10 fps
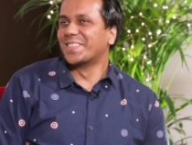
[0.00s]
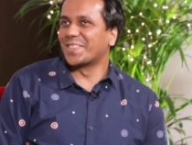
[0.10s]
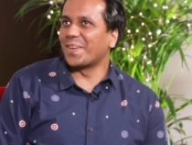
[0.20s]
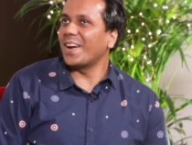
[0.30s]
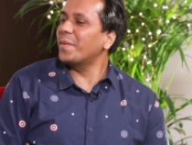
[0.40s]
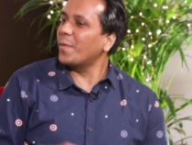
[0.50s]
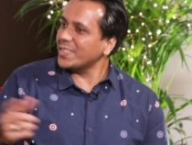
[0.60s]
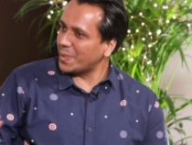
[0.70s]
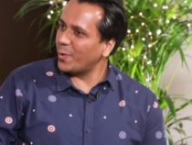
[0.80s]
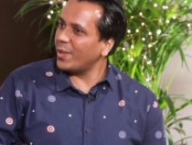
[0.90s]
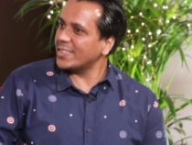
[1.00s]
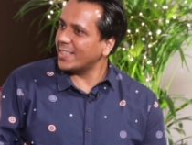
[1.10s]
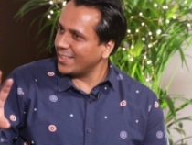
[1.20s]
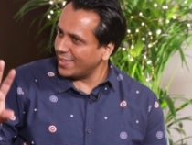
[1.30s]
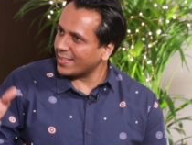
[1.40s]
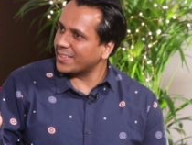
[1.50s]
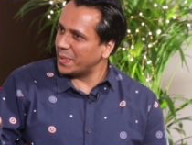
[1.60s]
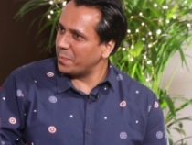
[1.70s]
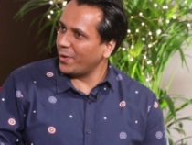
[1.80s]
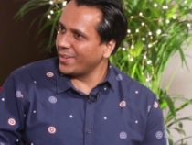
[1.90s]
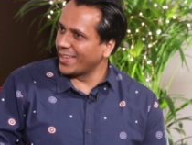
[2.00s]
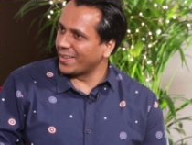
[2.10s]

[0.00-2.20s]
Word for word: Sure. And was Ramola Sikand the turning point